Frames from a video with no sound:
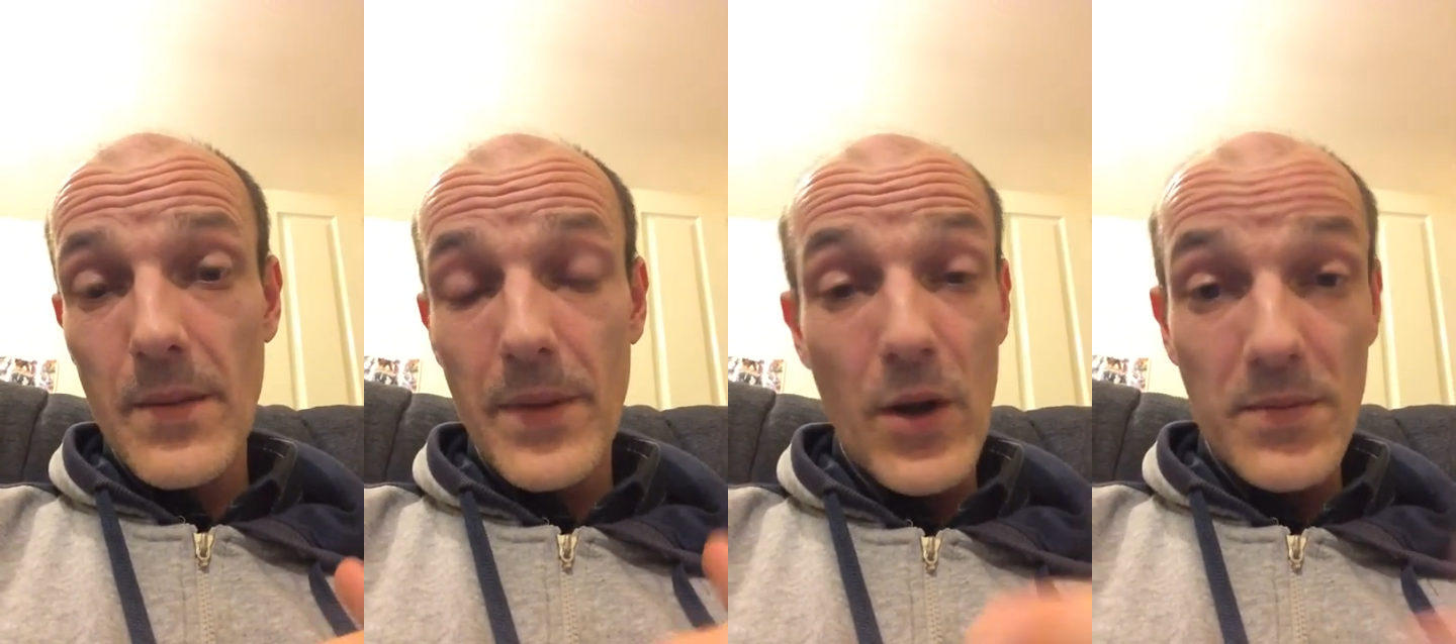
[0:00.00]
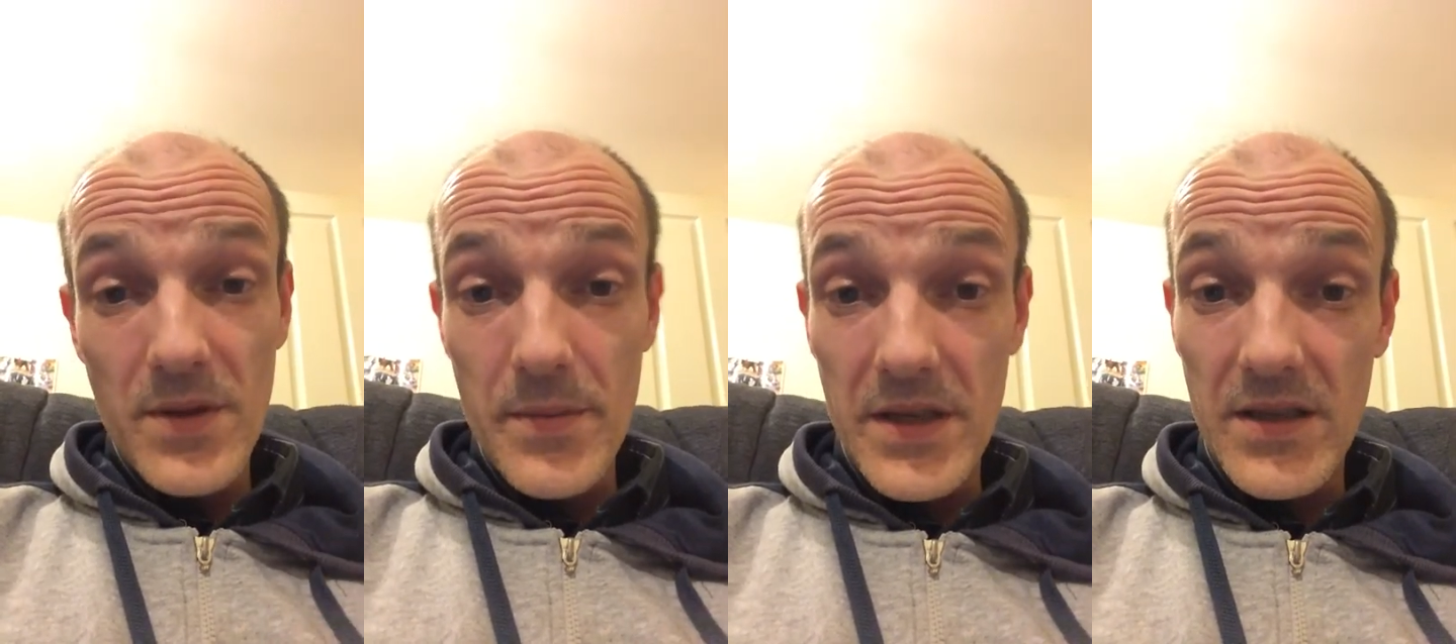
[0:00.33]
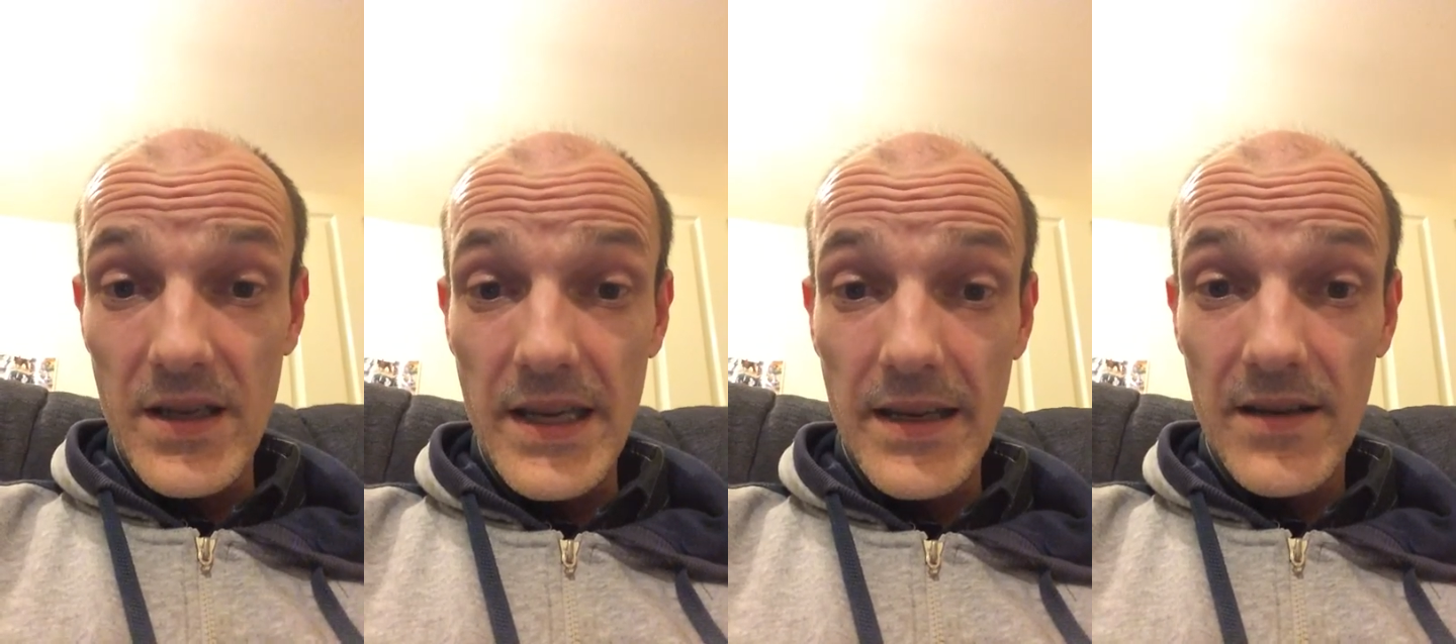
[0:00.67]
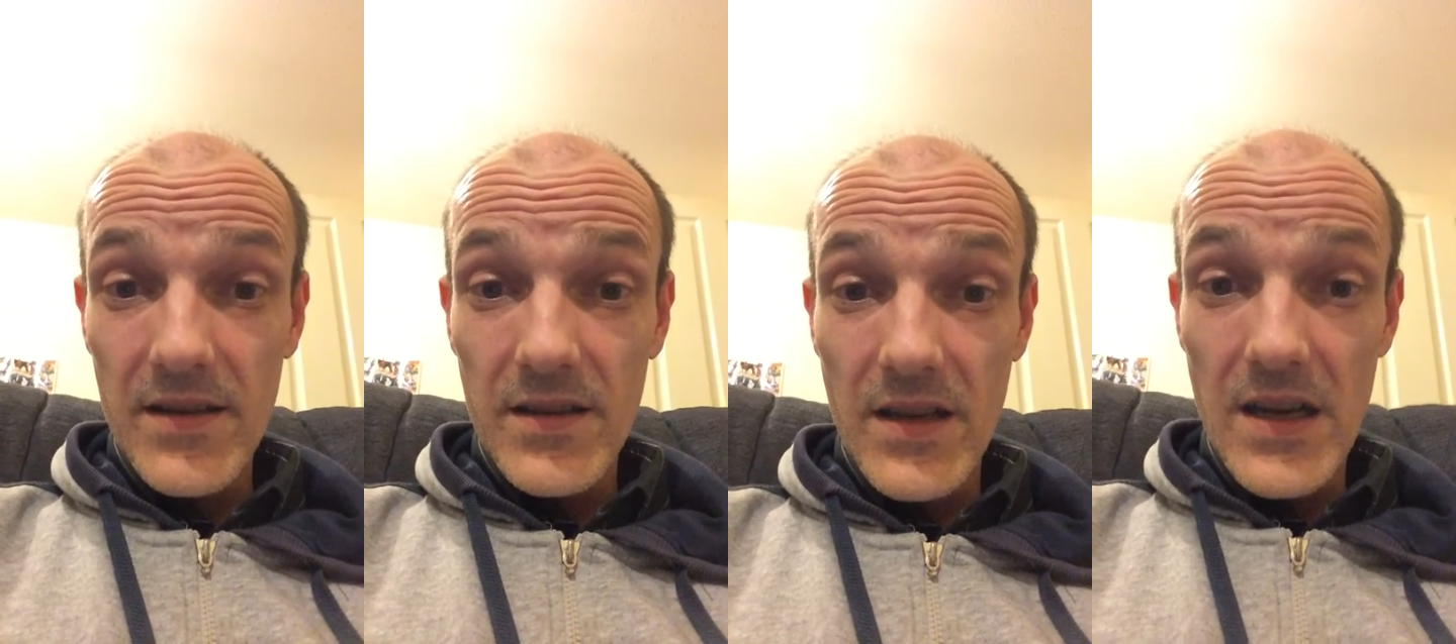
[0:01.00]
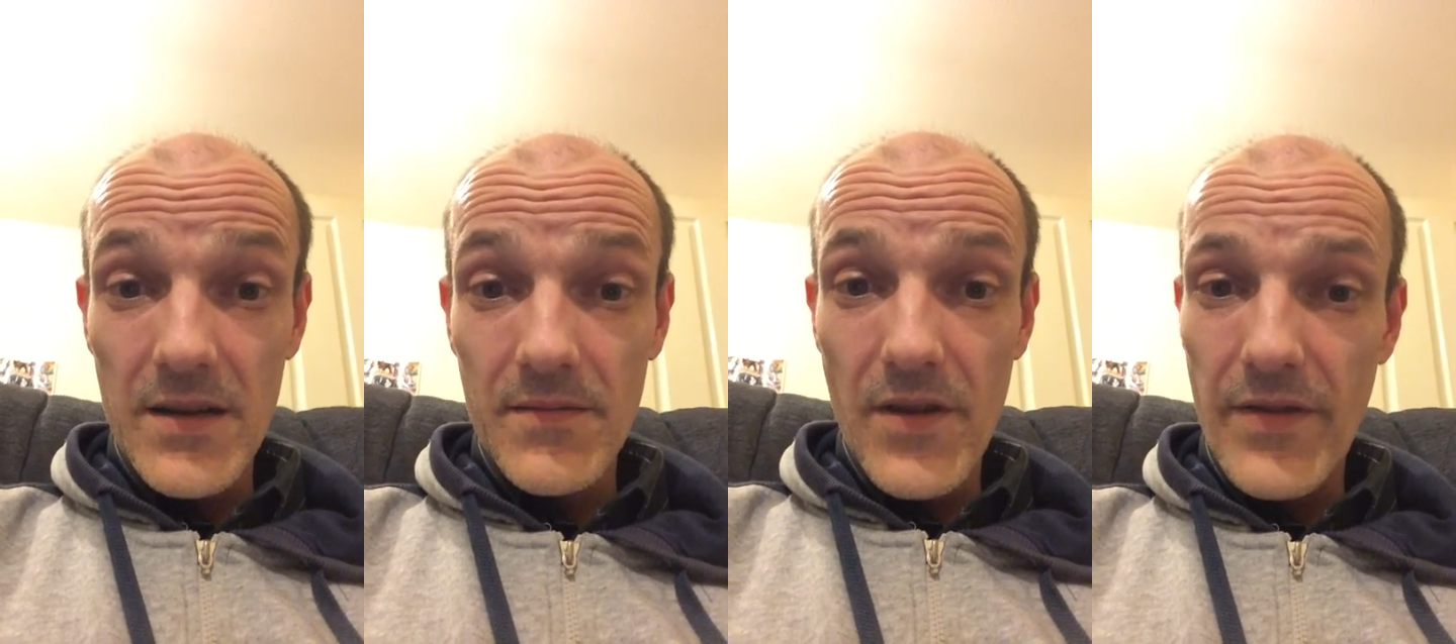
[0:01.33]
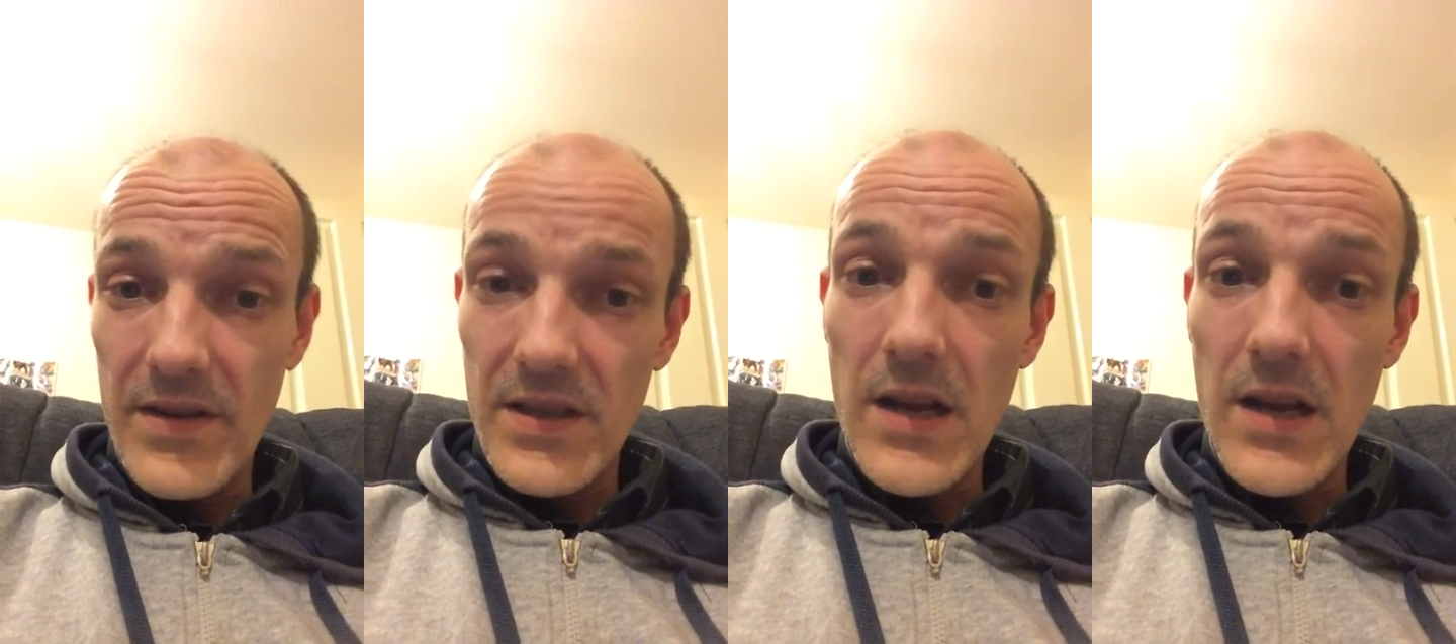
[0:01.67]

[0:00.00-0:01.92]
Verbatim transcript: Be optimistic, yeah, if it